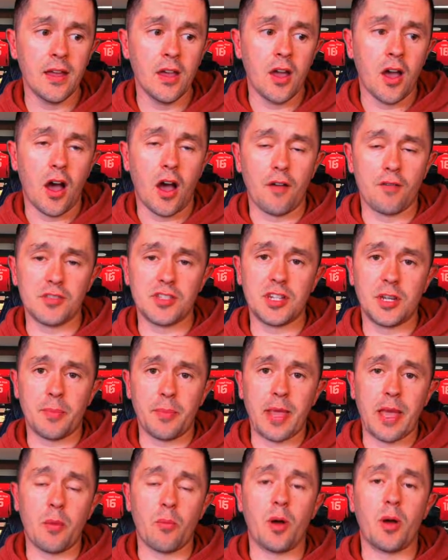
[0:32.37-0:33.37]
Obviously, the
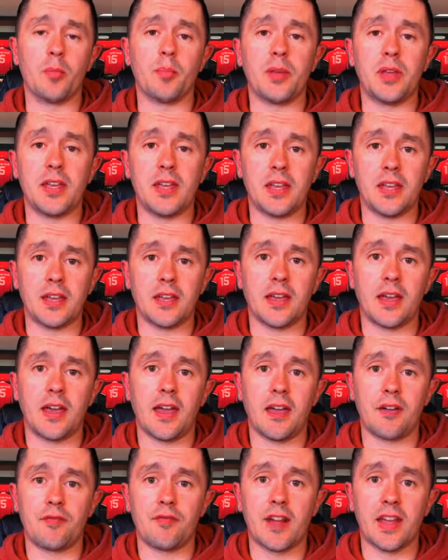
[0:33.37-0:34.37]
main one being
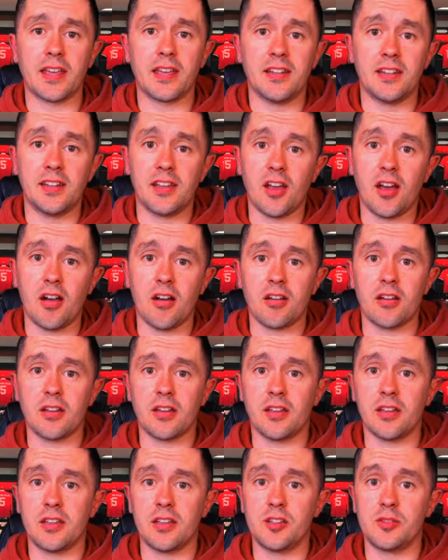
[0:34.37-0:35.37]
Frankie de Jong
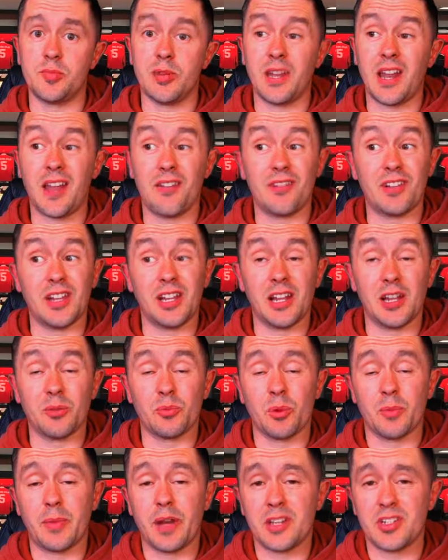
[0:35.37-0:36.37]
is being heavily linked
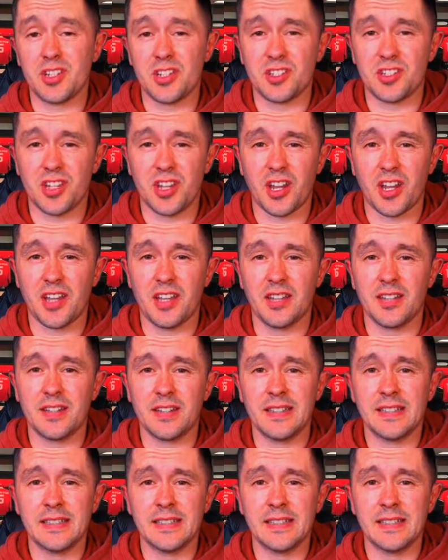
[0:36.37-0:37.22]
with Manchester United